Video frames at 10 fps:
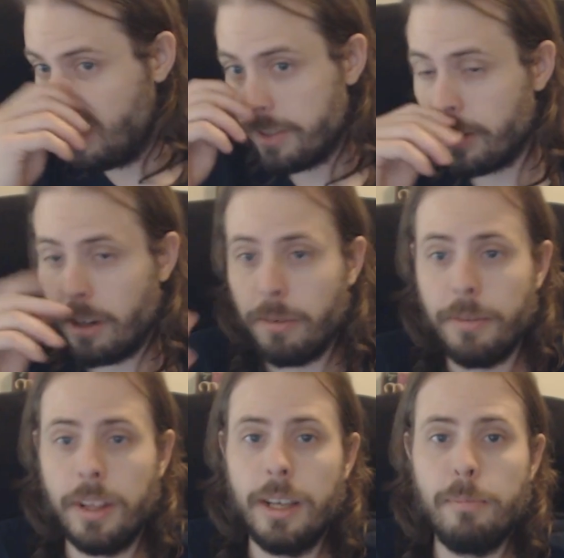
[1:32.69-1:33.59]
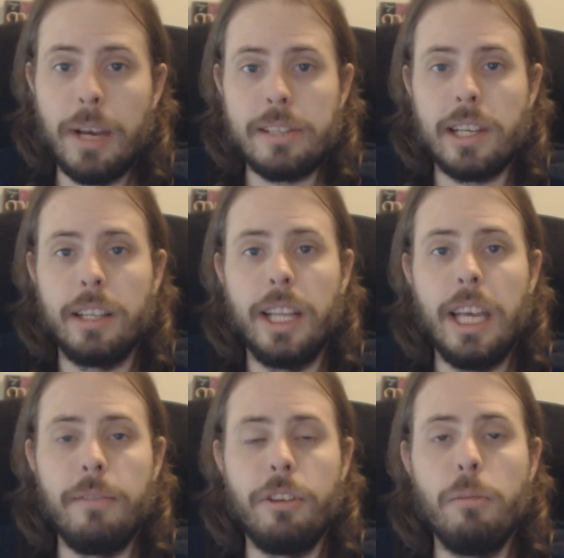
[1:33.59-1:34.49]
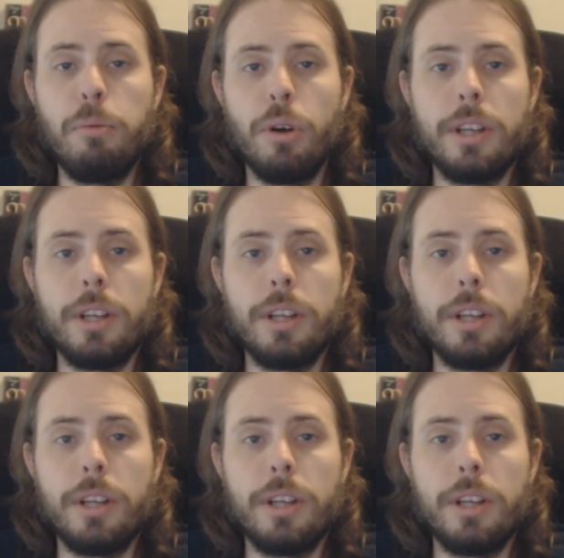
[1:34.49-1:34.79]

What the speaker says: So basically, if you